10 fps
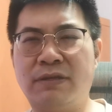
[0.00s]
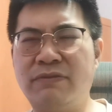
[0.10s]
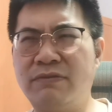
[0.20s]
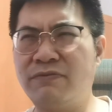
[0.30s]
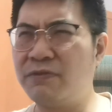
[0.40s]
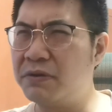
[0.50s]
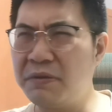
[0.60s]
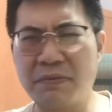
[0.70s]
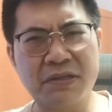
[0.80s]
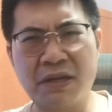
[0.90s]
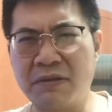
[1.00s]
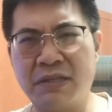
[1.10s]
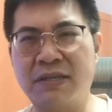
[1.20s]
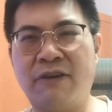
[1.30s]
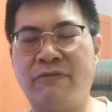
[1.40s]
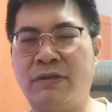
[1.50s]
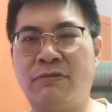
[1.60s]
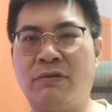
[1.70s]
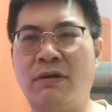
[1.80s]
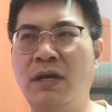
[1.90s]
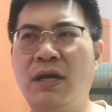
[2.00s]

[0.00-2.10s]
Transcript: even 40% discount if I'm not wrong.